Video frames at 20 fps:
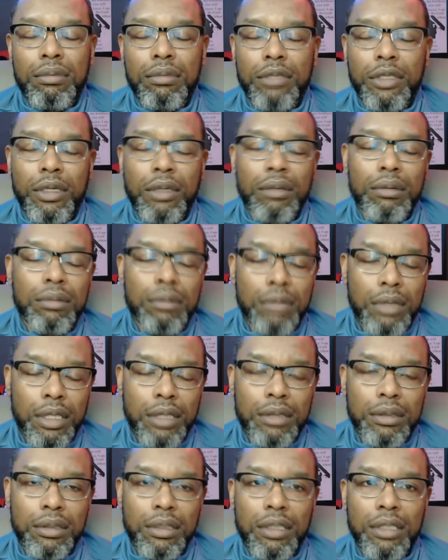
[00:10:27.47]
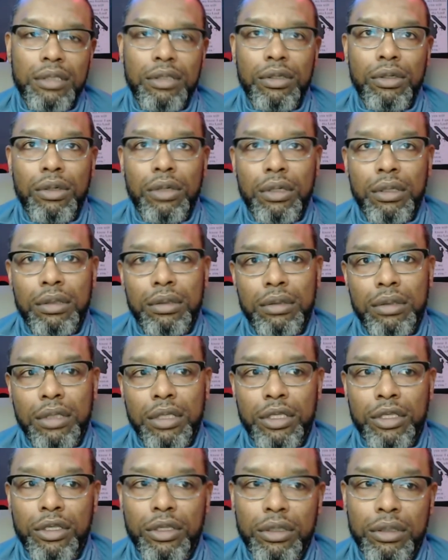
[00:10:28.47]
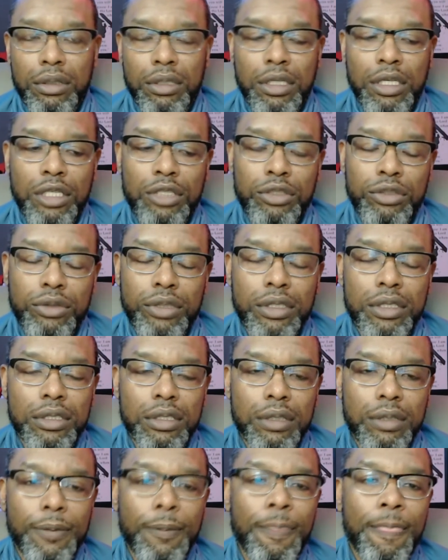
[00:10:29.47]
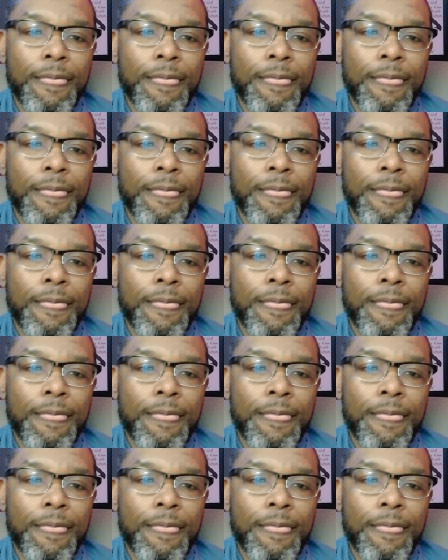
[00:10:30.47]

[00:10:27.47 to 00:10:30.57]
in your country. So